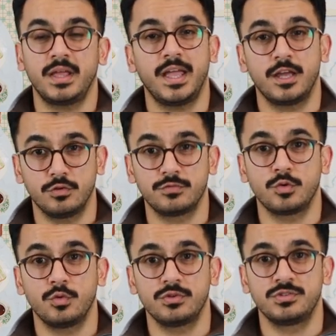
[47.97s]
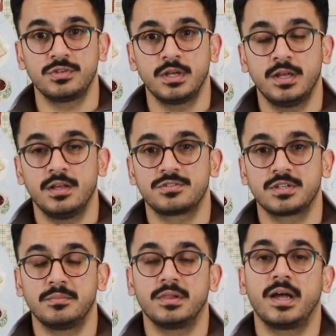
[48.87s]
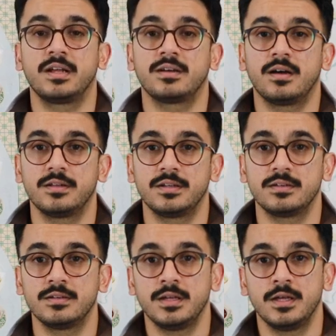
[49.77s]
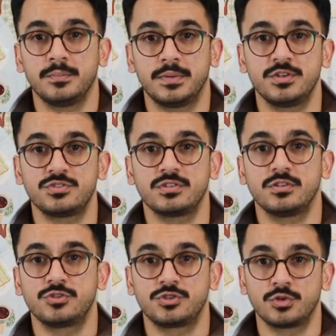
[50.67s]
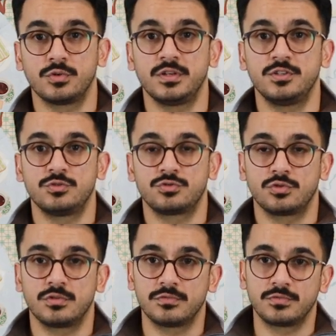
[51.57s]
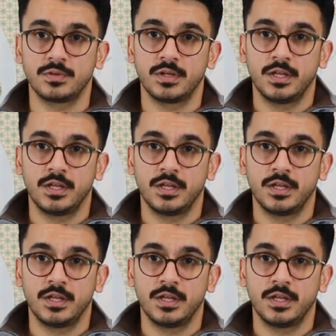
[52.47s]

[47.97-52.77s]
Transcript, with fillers: And of course, some light-hearted personal stories to sort of